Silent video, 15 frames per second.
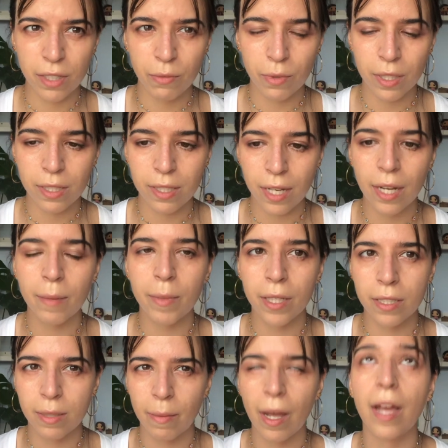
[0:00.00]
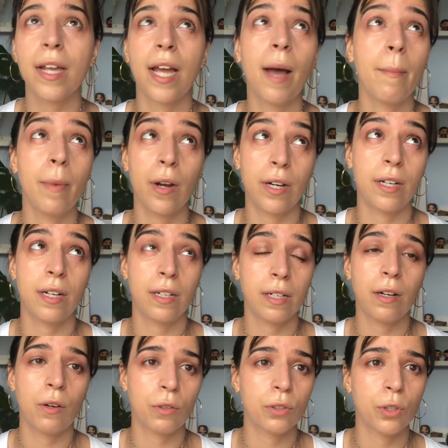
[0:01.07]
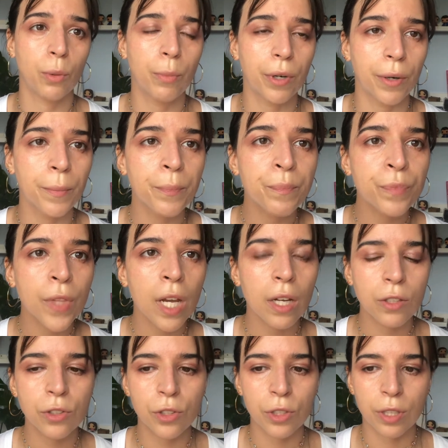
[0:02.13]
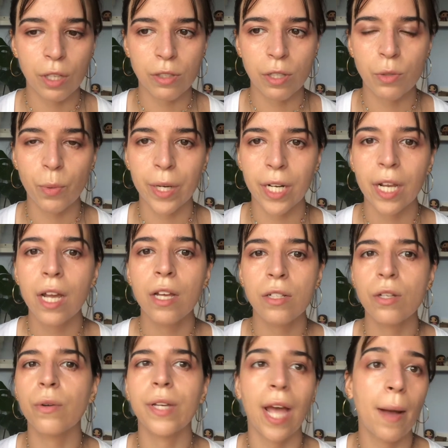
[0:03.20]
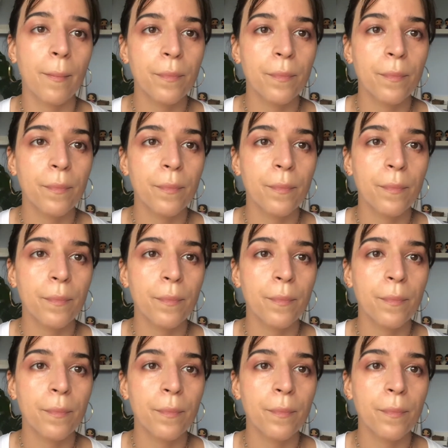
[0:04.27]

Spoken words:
I want to say, because I bought it in October 2020. So yeah,